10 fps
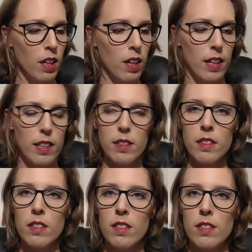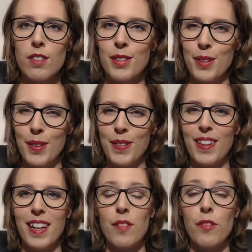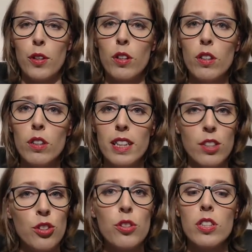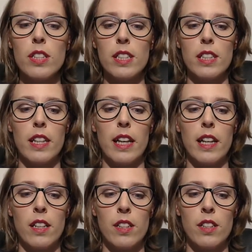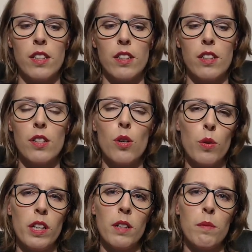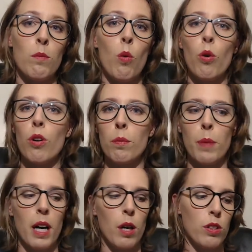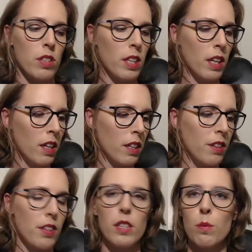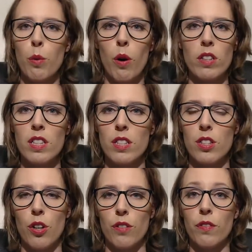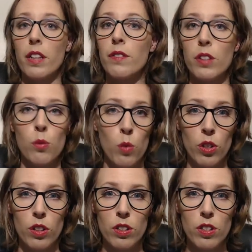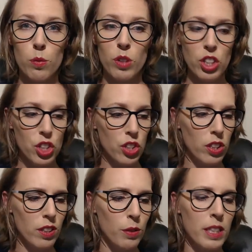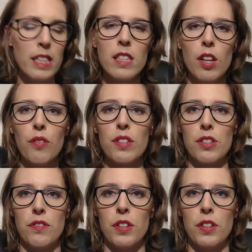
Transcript: And so if you're interested in knowing more about this process of living words, which, in itself is